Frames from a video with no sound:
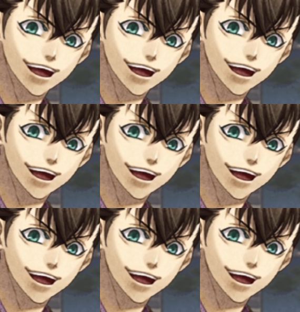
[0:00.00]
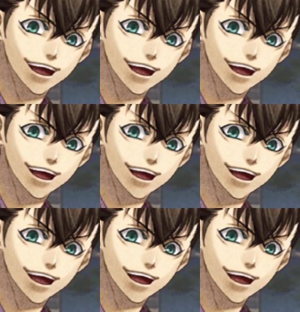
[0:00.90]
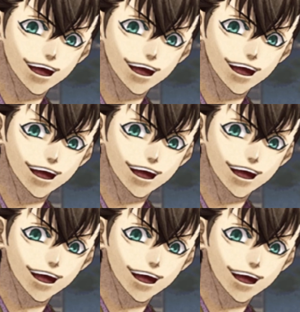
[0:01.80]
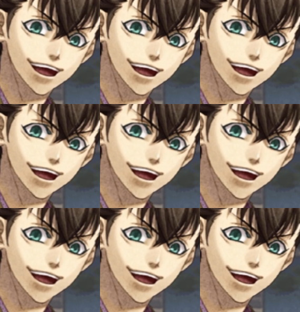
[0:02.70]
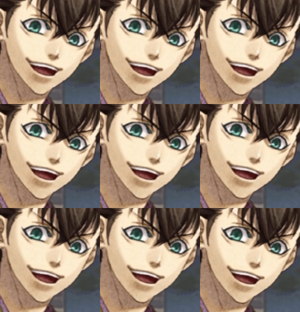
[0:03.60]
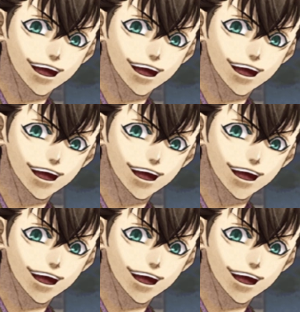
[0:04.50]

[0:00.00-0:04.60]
This person isn't speaking.